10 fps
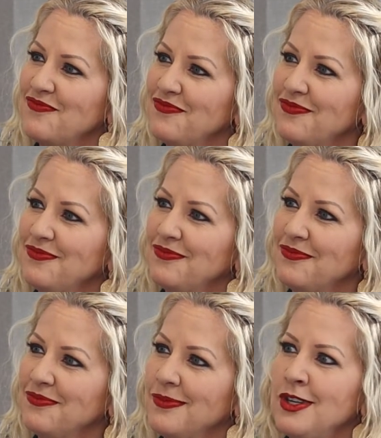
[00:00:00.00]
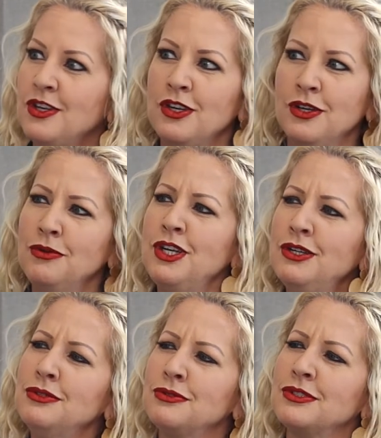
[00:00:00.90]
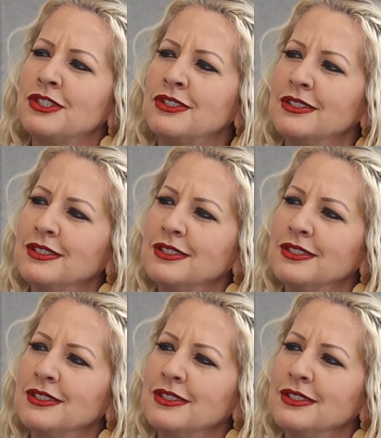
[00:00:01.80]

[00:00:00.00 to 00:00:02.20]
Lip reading: Mm-hmm. New news.